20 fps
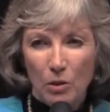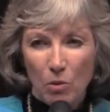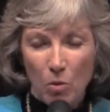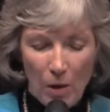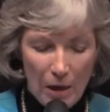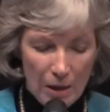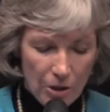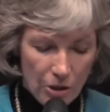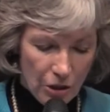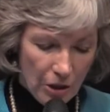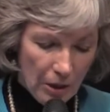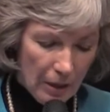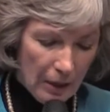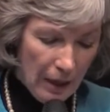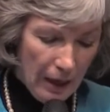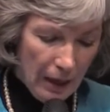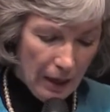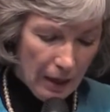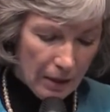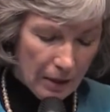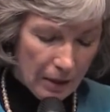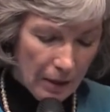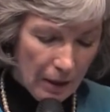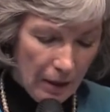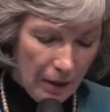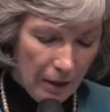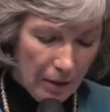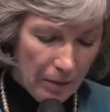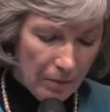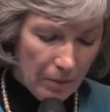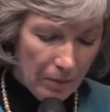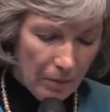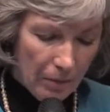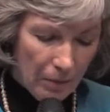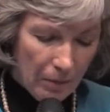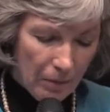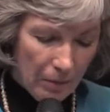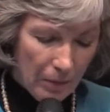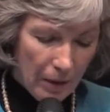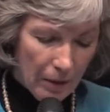Question, and
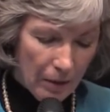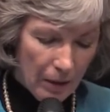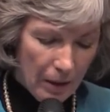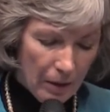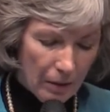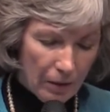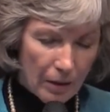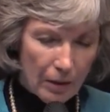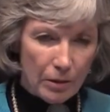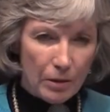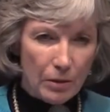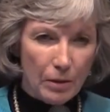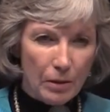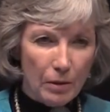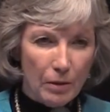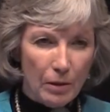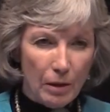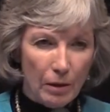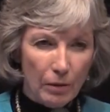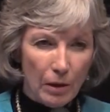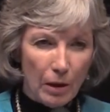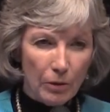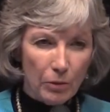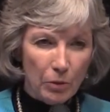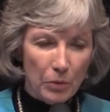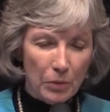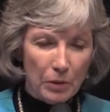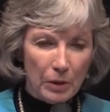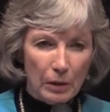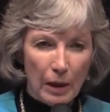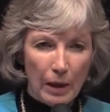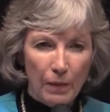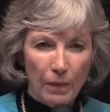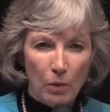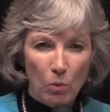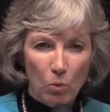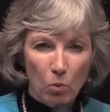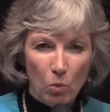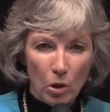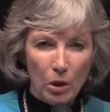I think that I agree with
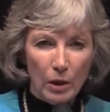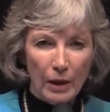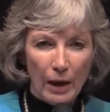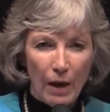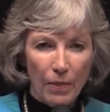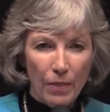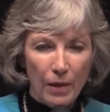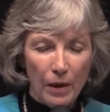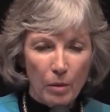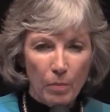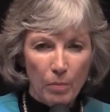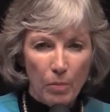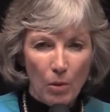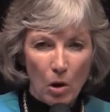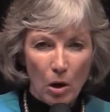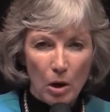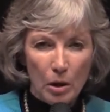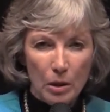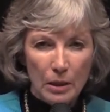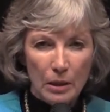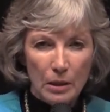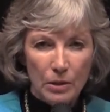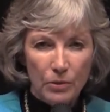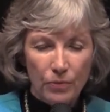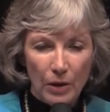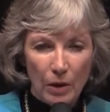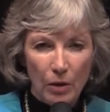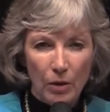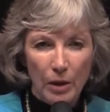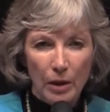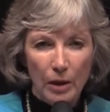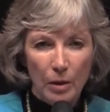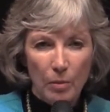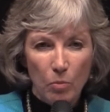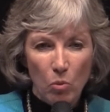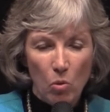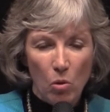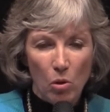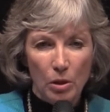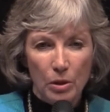Glenn, the work ethic part is very
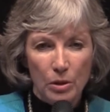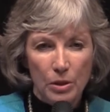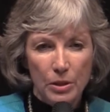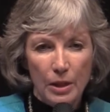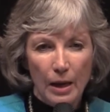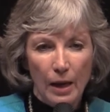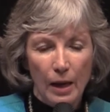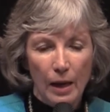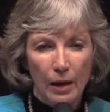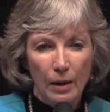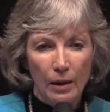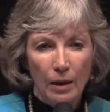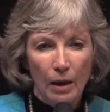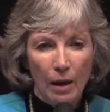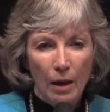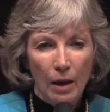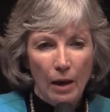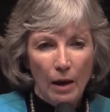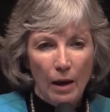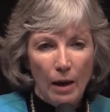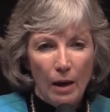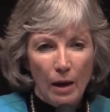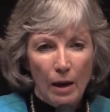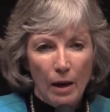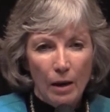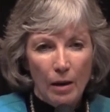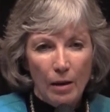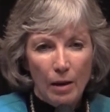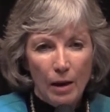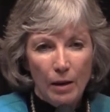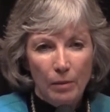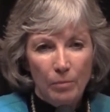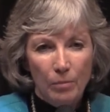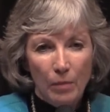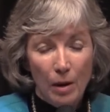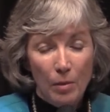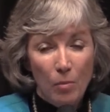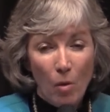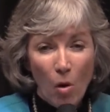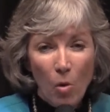important, and
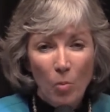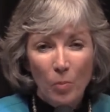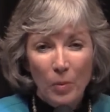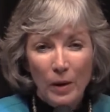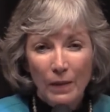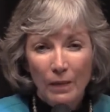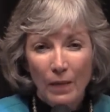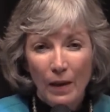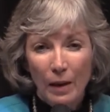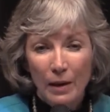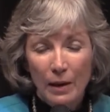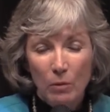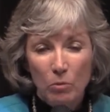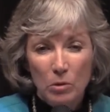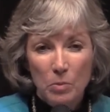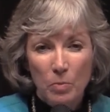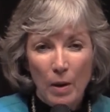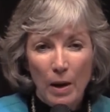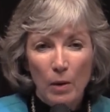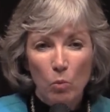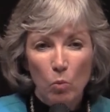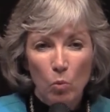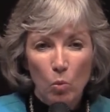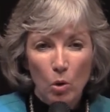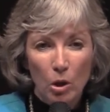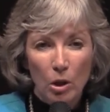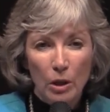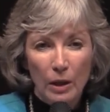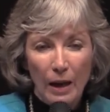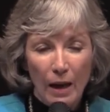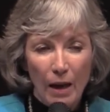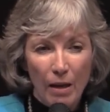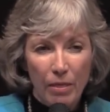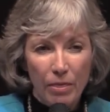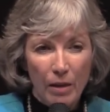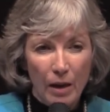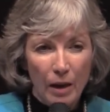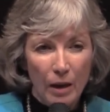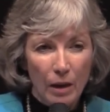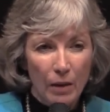I'm hoping that it was my work
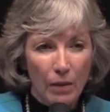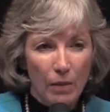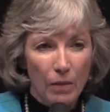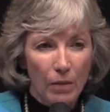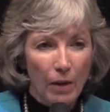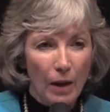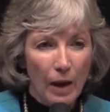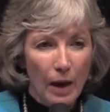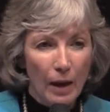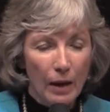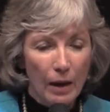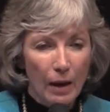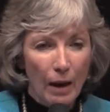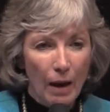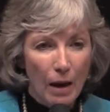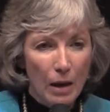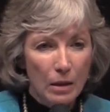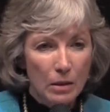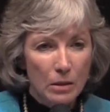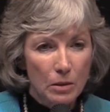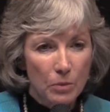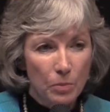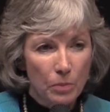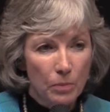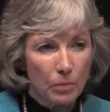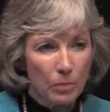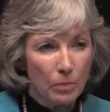ethic that asked,